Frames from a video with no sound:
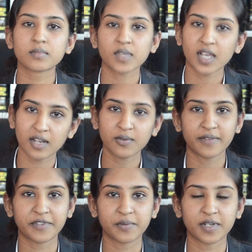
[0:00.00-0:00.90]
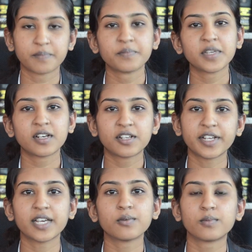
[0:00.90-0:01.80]
Hello everyone.
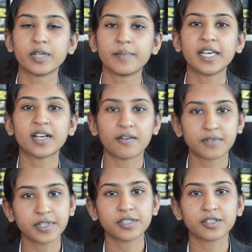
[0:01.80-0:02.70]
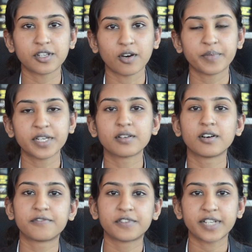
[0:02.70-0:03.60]
Today we'll be covering the topic
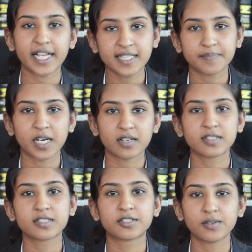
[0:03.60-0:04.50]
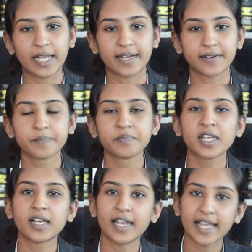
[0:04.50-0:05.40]
of trespass to land.
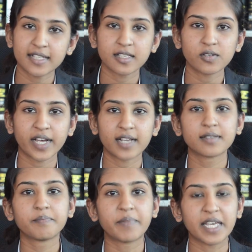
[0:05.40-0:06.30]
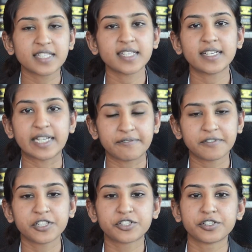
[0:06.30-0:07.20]
Let's look at the basic
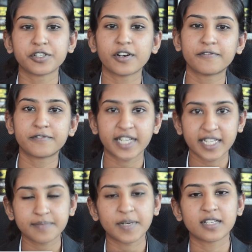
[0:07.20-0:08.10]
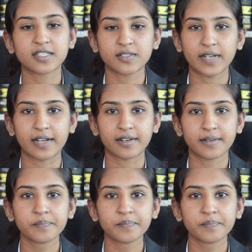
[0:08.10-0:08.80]
definition of trespass to land.